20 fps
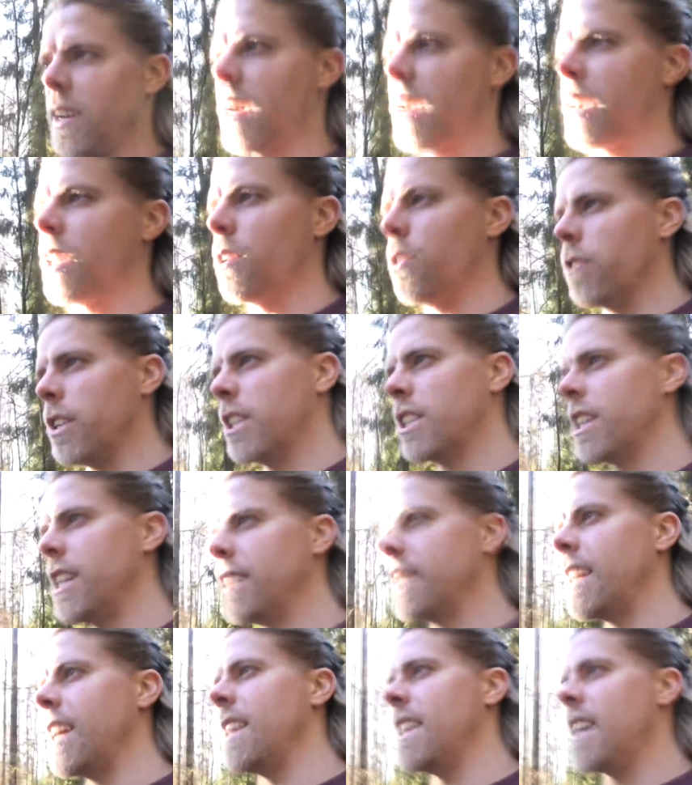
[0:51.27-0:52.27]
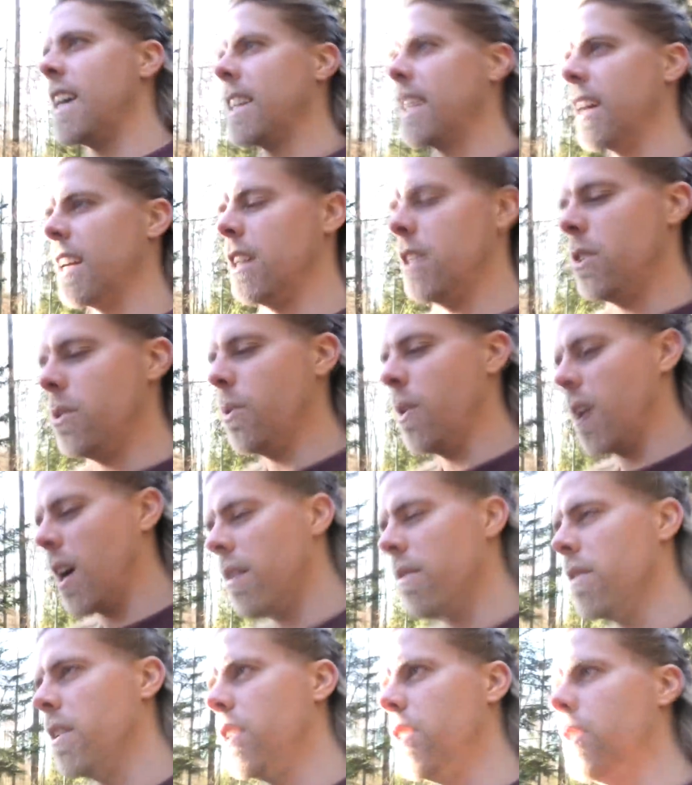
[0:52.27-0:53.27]
I can honestly say that I do
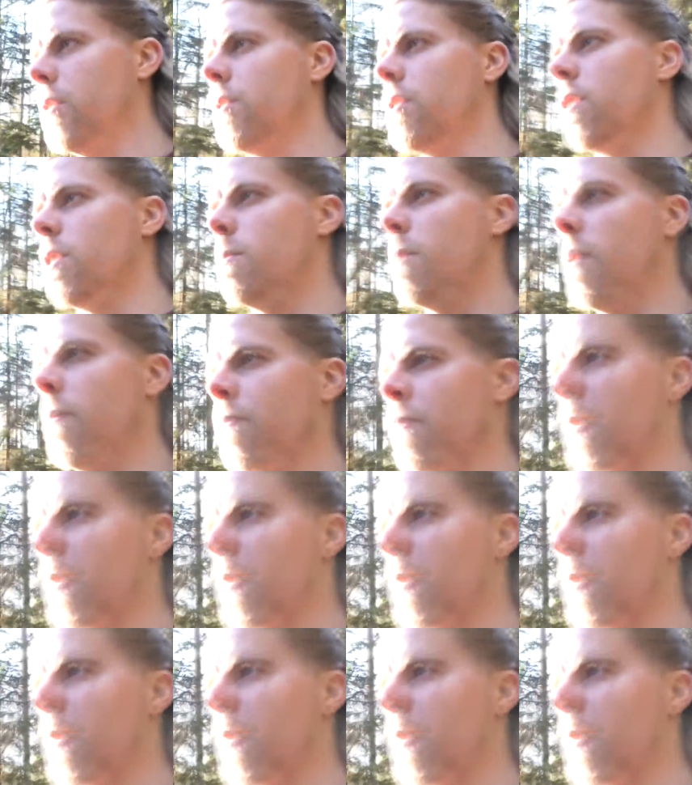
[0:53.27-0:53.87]
love YouTube,